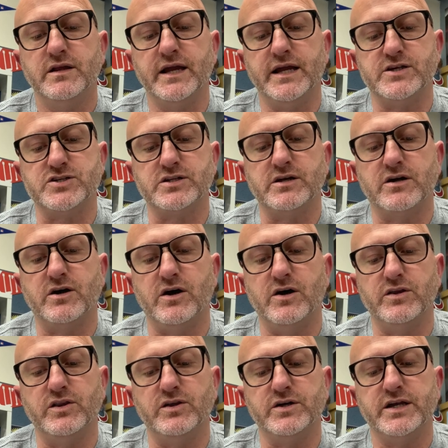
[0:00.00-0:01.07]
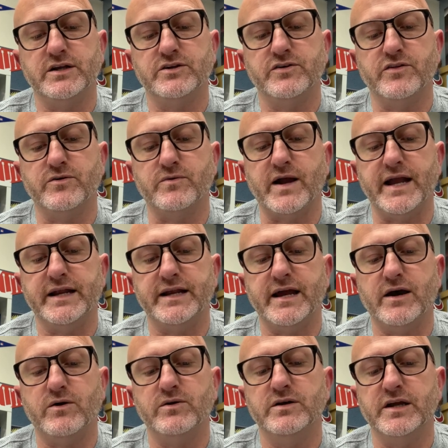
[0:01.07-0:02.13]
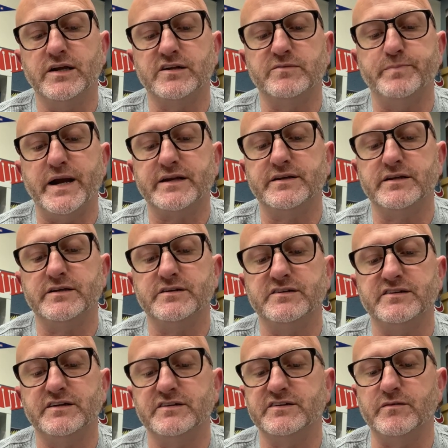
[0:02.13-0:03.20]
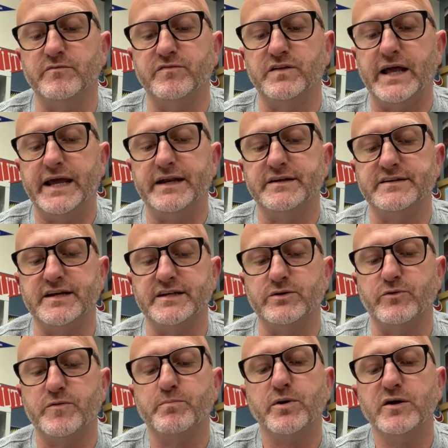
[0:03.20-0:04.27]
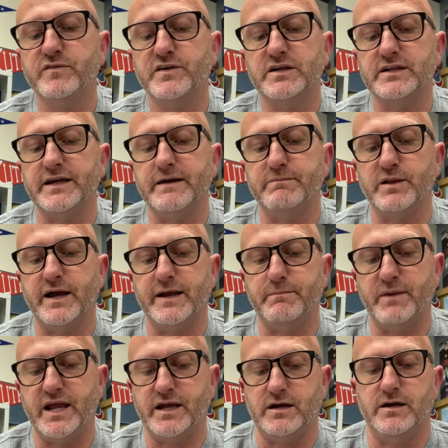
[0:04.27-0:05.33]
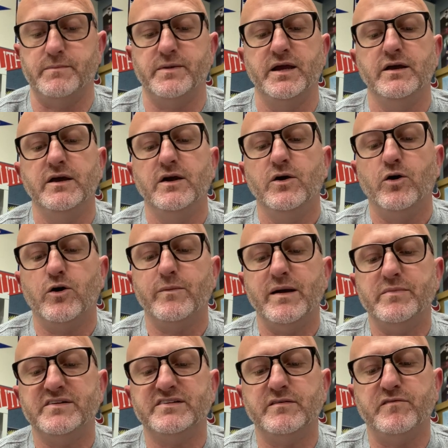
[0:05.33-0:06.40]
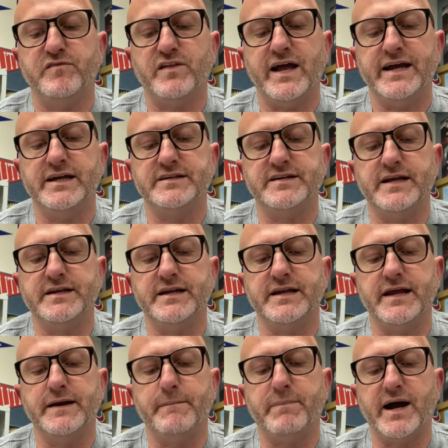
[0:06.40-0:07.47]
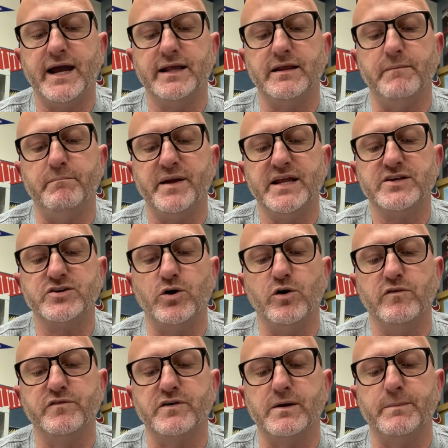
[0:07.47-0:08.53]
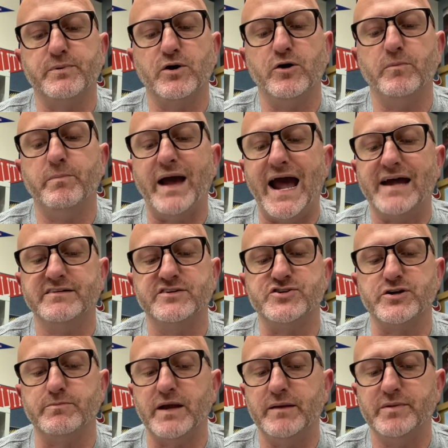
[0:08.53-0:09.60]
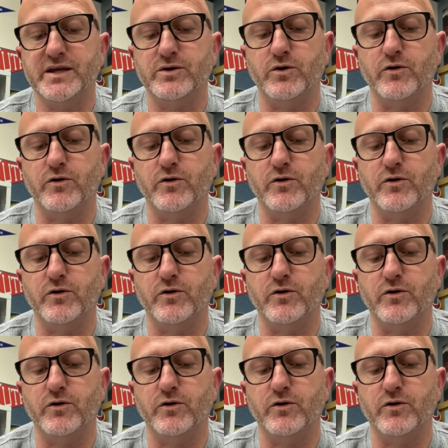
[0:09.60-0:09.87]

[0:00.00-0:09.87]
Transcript: Angela called, looking to the right now, expecting to see some flight attendant with perfectly applied makeup, or maybe some flight attendant and a pilot bent over a prone passenger, maybe an